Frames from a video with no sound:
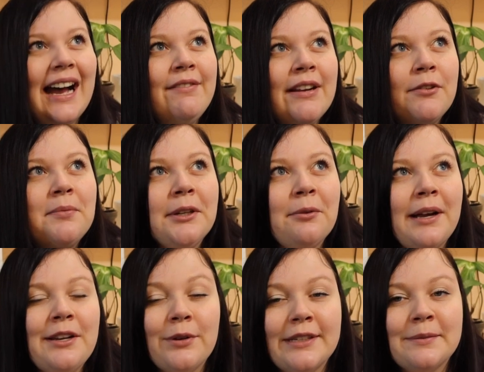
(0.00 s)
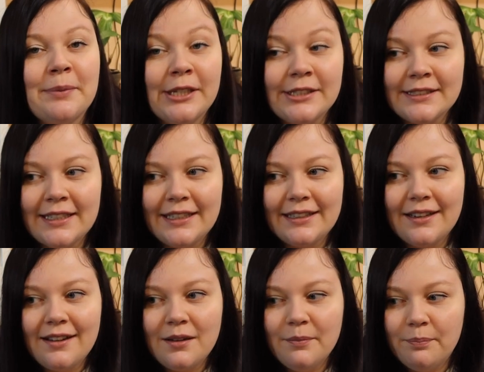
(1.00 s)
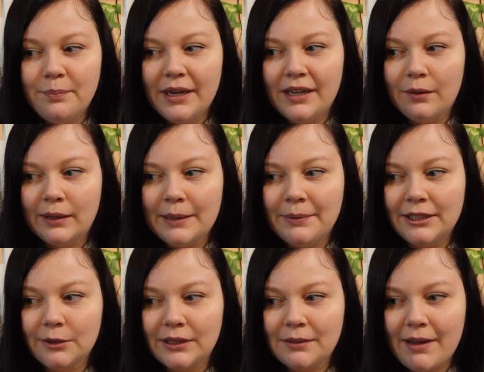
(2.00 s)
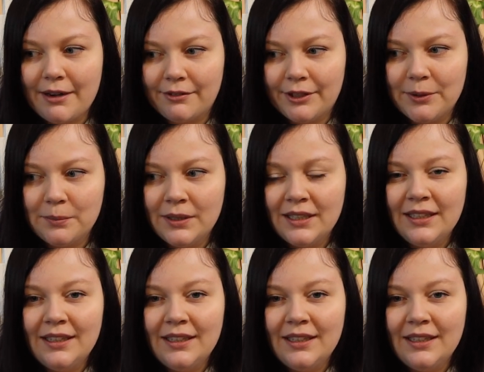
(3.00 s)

I've never been a white noise person, but when I put the one in my room,